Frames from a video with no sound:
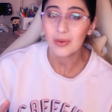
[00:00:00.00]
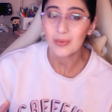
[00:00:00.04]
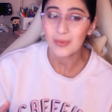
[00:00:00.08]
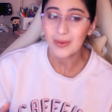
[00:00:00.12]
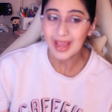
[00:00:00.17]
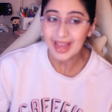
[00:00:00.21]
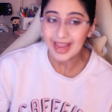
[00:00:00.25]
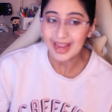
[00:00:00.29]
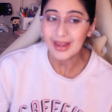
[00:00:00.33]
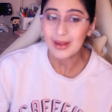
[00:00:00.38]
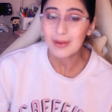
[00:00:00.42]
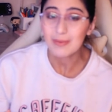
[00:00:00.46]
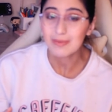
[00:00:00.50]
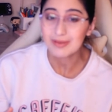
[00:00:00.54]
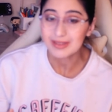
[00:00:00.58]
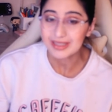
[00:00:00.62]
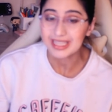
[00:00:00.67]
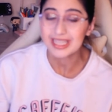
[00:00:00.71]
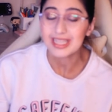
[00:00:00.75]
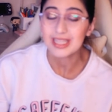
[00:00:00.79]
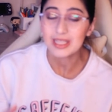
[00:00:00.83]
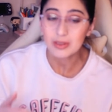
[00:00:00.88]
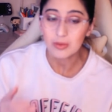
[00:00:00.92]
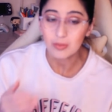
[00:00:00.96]
okay,
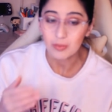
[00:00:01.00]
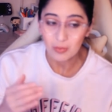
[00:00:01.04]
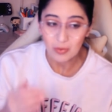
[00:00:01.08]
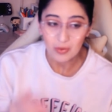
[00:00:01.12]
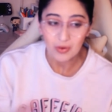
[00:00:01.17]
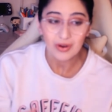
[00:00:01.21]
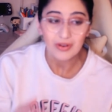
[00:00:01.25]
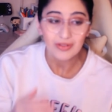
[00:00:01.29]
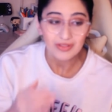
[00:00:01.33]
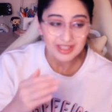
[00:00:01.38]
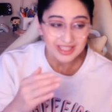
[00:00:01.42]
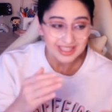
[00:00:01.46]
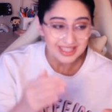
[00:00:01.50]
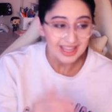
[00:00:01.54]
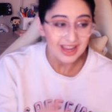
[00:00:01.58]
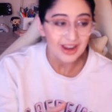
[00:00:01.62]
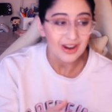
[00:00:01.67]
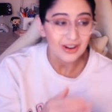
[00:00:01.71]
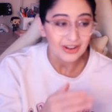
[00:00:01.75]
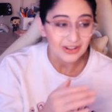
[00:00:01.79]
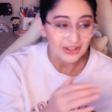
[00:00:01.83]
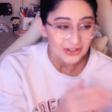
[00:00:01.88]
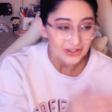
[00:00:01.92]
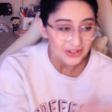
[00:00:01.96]
please, more of this
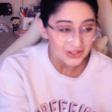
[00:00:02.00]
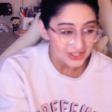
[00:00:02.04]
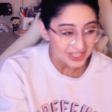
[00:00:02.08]
character,